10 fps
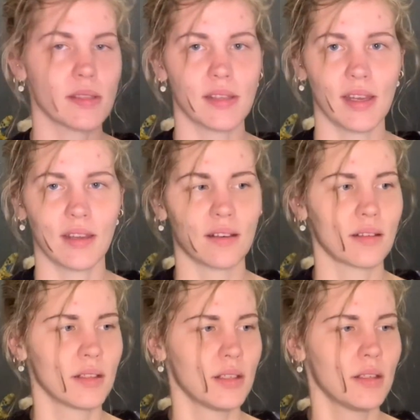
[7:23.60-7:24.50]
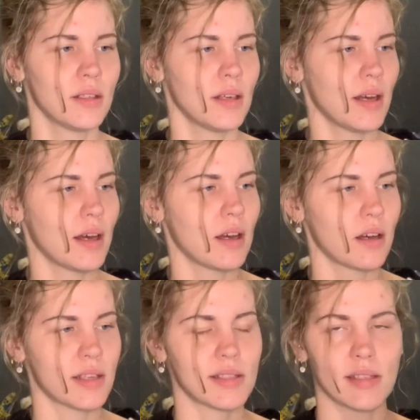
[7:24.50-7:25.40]
again,
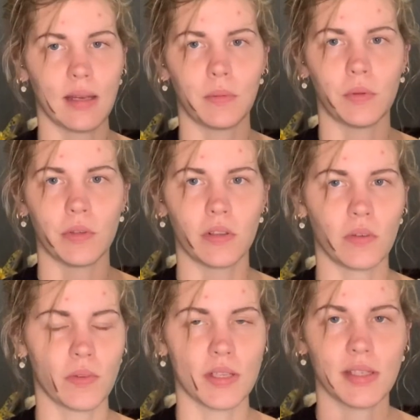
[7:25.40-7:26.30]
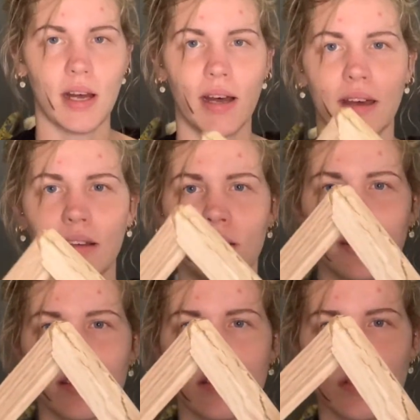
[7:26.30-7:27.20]
I stapled along the side,
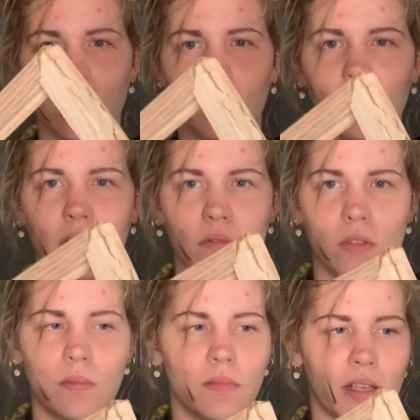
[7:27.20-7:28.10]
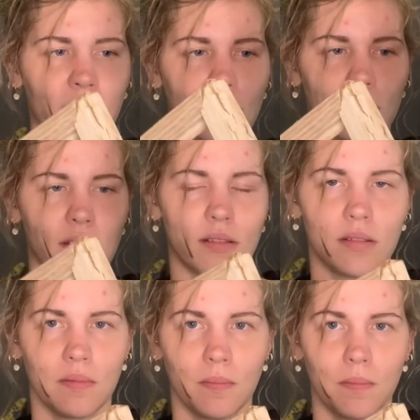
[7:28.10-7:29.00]
so a lot of like
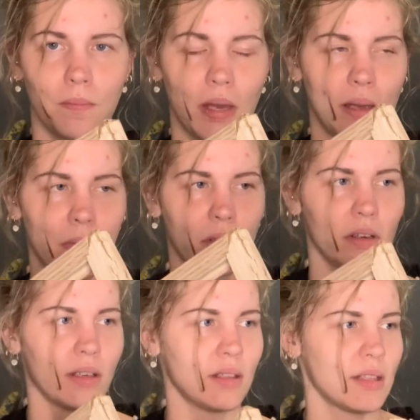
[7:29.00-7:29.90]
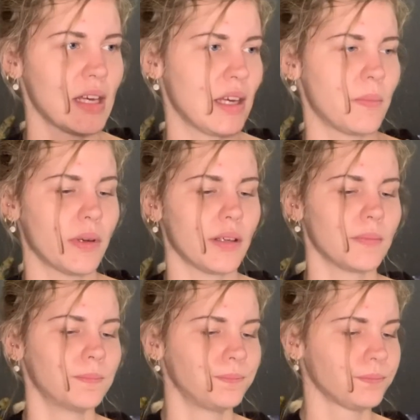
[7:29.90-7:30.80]
paper got in there, but
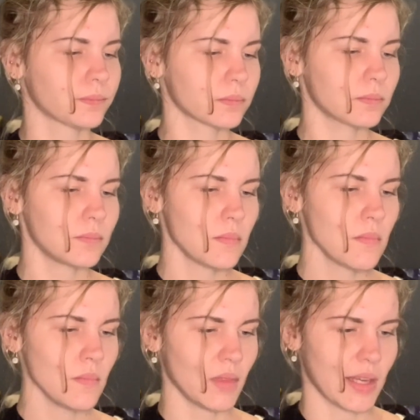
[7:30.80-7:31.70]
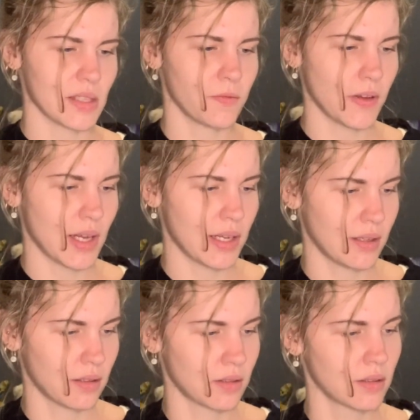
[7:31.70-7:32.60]
that's
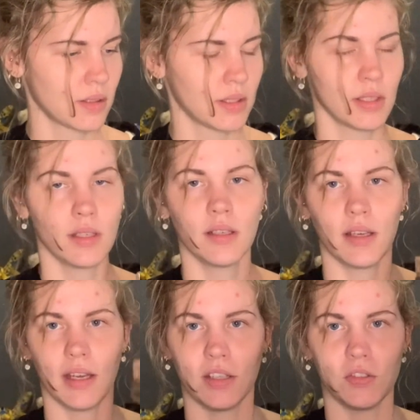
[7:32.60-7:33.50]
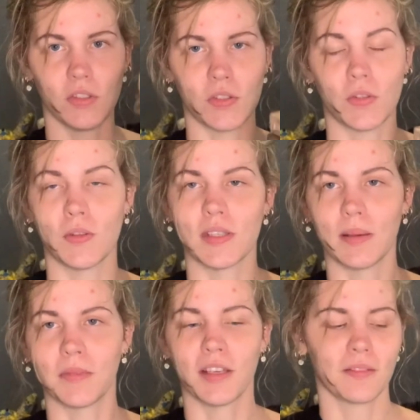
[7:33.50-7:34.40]
fine. And you just do the
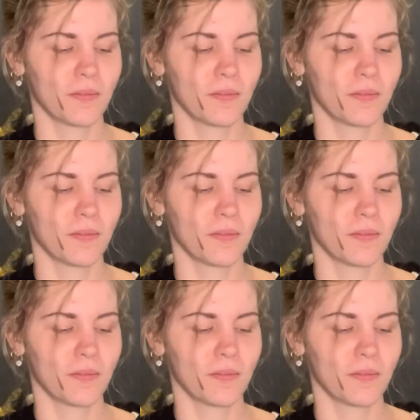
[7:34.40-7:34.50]
same thing.